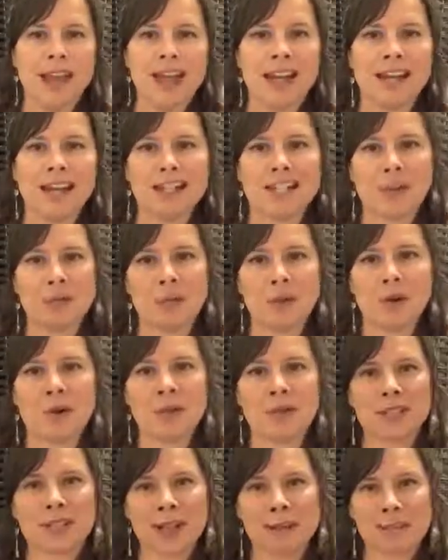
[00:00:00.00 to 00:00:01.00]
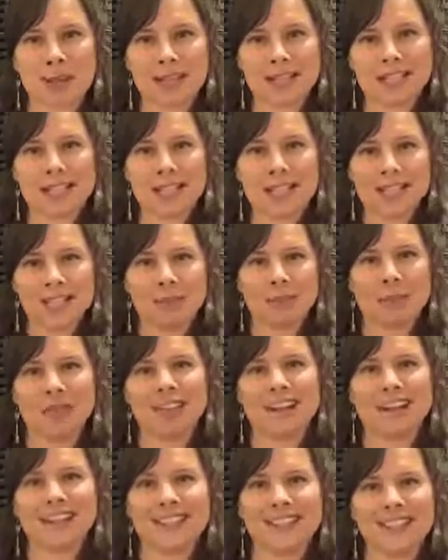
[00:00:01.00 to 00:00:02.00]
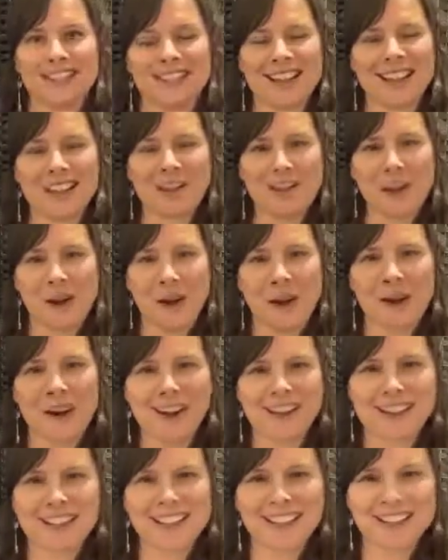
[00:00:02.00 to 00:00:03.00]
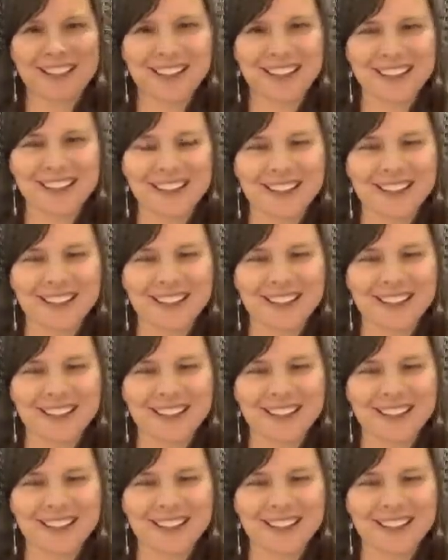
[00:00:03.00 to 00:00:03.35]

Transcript: And I suppose that makes sense because the heart